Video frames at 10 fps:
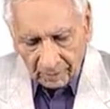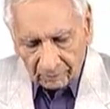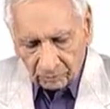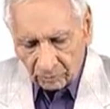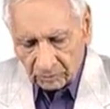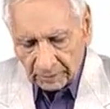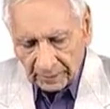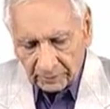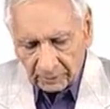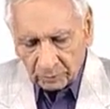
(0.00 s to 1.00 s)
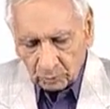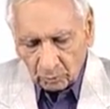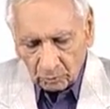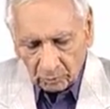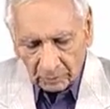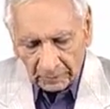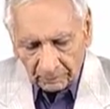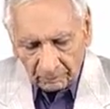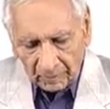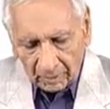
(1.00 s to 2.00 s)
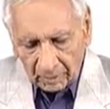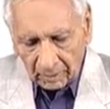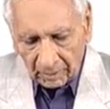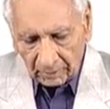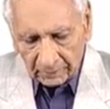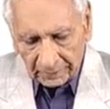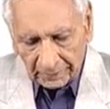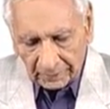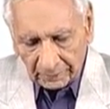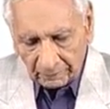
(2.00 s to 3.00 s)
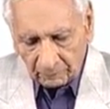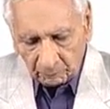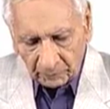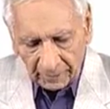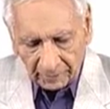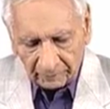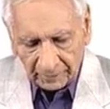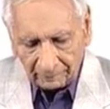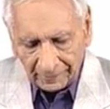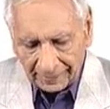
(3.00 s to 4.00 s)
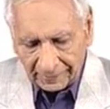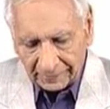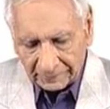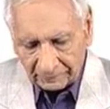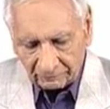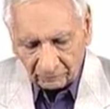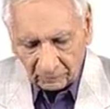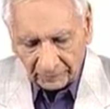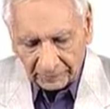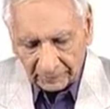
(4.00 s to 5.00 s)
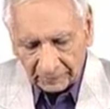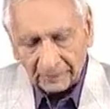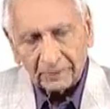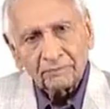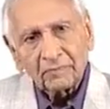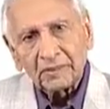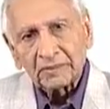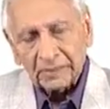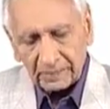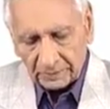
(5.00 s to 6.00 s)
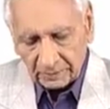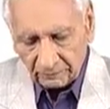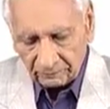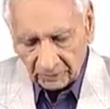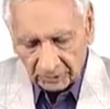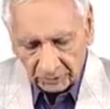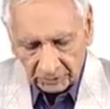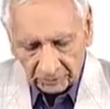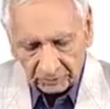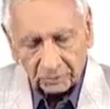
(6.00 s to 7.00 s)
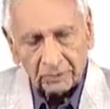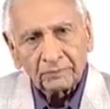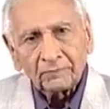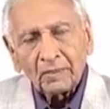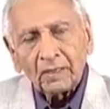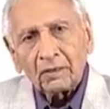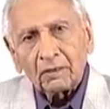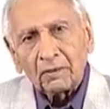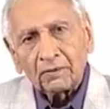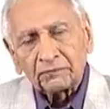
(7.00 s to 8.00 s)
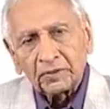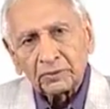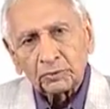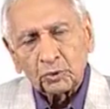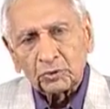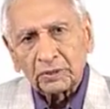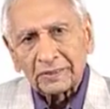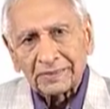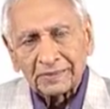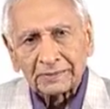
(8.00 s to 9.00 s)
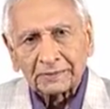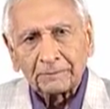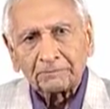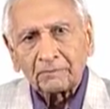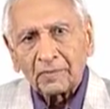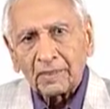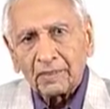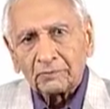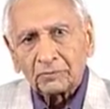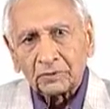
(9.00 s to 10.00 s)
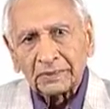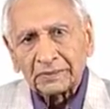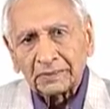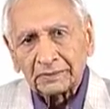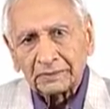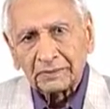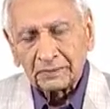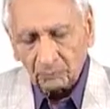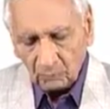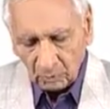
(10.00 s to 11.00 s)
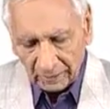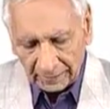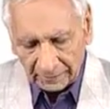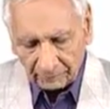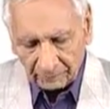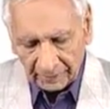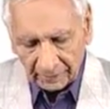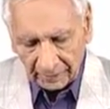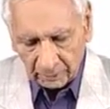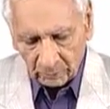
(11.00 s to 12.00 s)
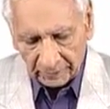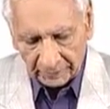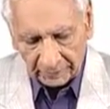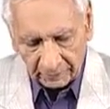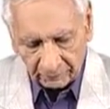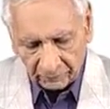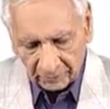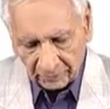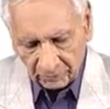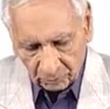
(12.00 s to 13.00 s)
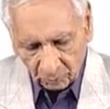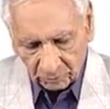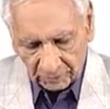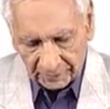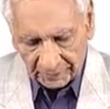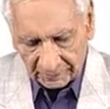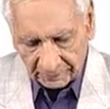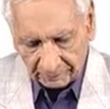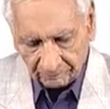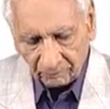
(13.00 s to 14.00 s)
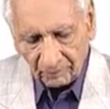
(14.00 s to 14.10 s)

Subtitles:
So status role are the primary mechanism for meeting the essential functions of the social system. So this is more like a prerequisite of the social system.